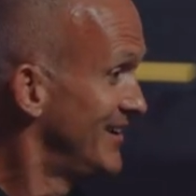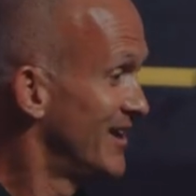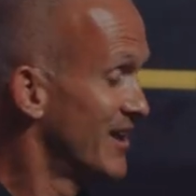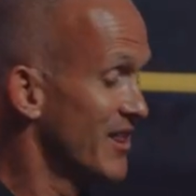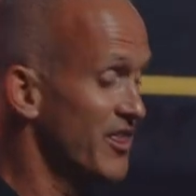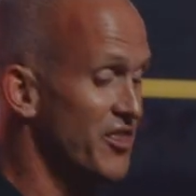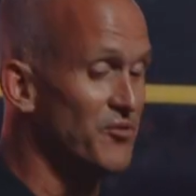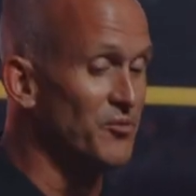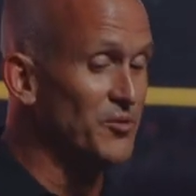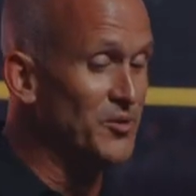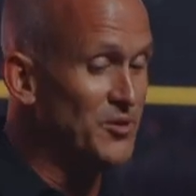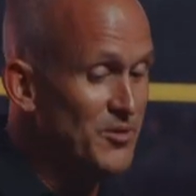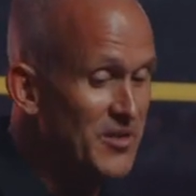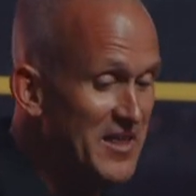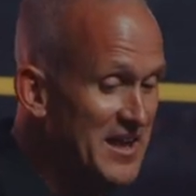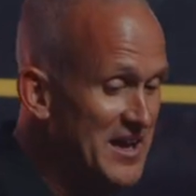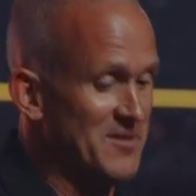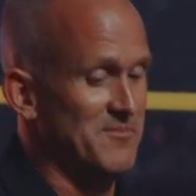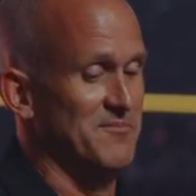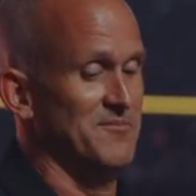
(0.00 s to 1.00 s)
through
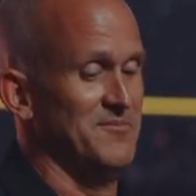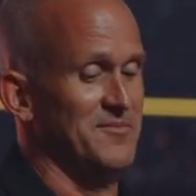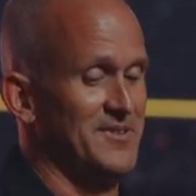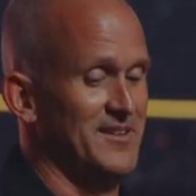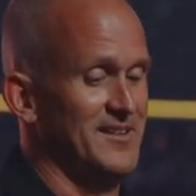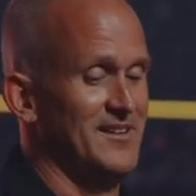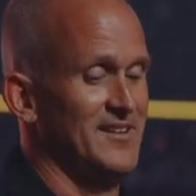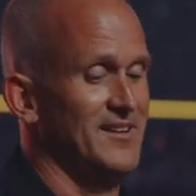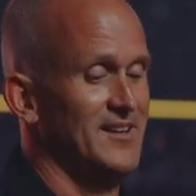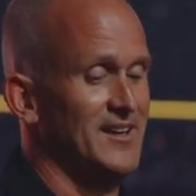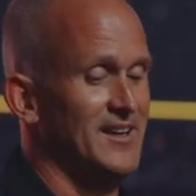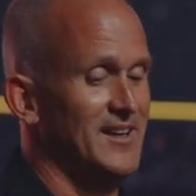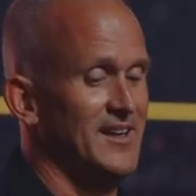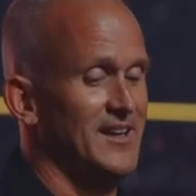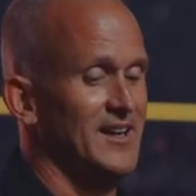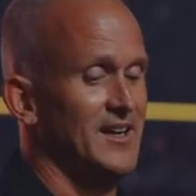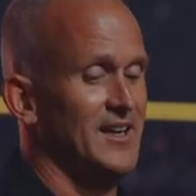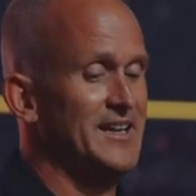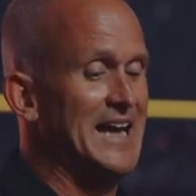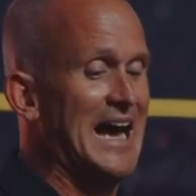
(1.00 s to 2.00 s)
them
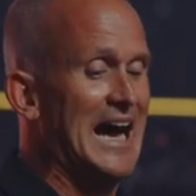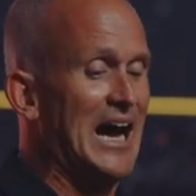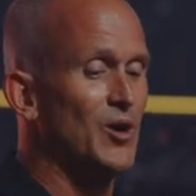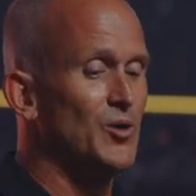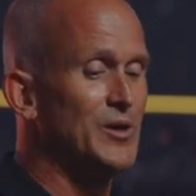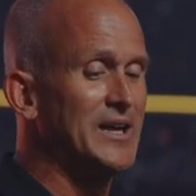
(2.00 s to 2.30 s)
and how